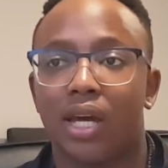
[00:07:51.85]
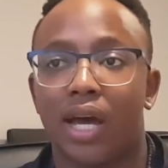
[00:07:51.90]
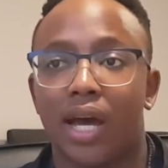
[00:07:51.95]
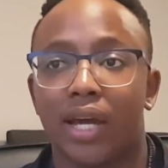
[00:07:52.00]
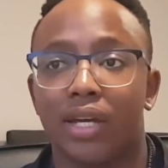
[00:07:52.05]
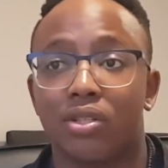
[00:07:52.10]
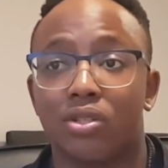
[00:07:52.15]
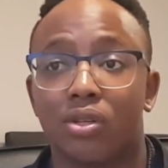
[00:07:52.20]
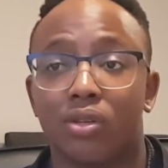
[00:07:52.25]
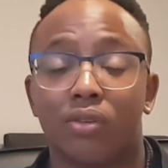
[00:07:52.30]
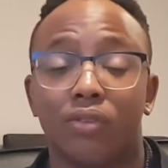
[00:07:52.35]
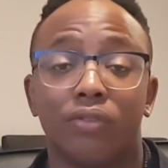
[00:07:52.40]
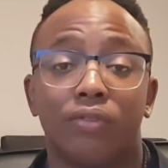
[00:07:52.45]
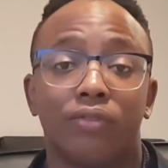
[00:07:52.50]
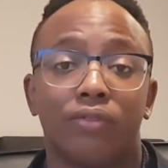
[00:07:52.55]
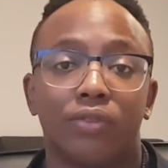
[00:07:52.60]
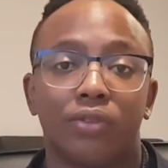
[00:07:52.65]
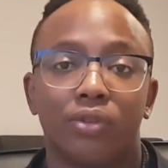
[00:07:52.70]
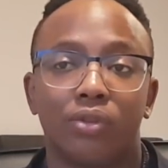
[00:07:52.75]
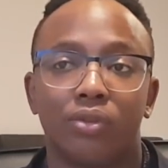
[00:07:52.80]
I sort of
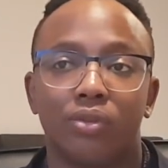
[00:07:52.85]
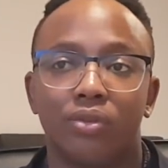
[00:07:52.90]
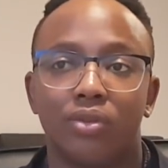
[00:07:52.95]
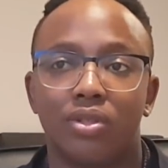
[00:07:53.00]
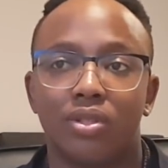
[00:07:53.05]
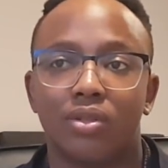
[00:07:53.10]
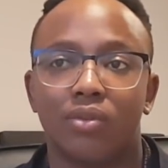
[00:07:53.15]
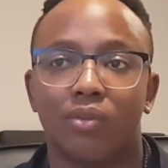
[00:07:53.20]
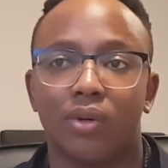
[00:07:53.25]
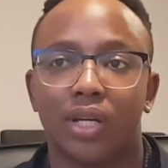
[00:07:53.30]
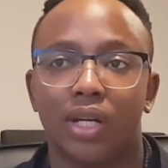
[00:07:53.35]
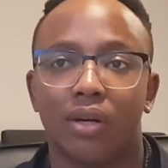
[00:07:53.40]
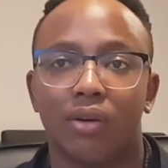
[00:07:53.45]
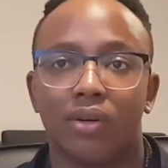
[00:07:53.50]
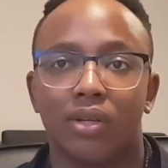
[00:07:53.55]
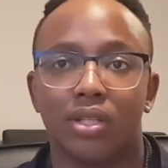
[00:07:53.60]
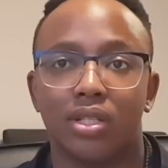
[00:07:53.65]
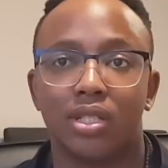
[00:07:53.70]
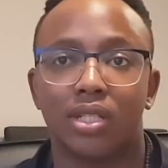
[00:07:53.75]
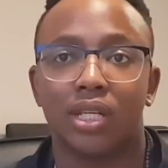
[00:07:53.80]
froze when I
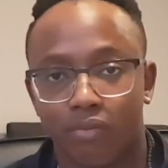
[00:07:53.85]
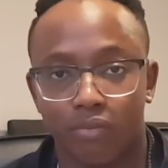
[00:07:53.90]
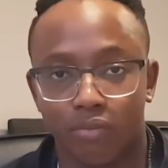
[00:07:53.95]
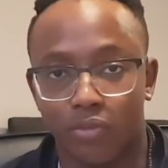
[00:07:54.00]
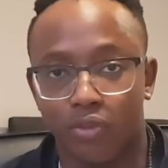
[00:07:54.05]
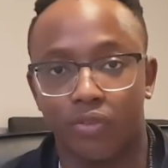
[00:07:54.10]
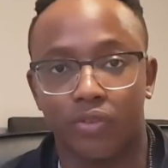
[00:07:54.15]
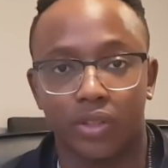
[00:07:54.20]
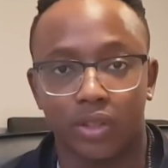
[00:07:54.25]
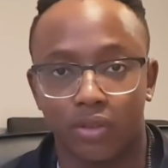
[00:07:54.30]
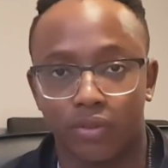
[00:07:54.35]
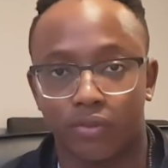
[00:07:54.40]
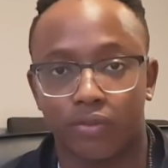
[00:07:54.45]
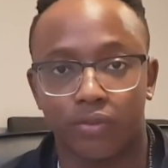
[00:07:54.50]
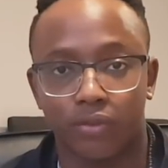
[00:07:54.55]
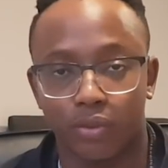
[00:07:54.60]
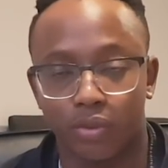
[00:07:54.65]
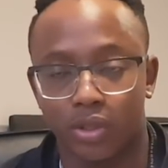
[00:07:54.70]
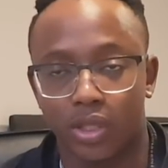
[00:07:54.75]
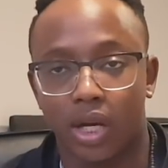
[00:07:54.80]
was moving the
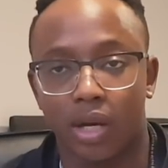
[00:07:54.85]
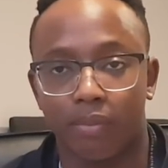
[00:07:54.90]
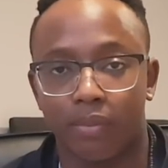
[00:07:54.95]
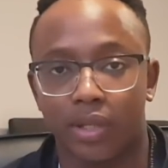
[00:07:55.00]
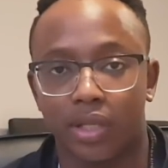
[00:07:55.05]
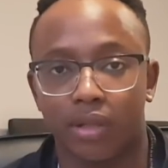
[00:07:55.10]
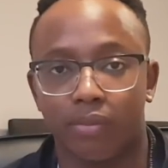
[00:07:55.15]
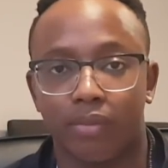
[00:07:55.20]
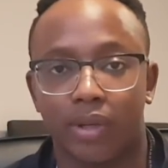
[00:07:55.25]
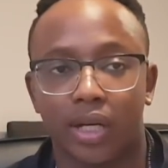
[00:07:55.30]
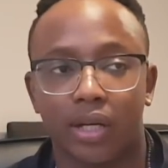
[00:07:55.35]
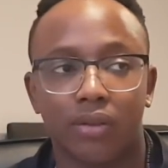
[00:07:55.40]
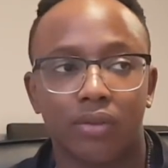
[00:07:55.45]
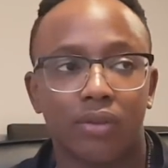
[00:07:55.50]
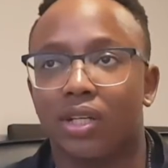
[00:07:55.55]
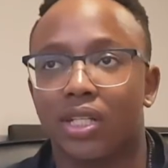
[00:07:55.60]
food up and about,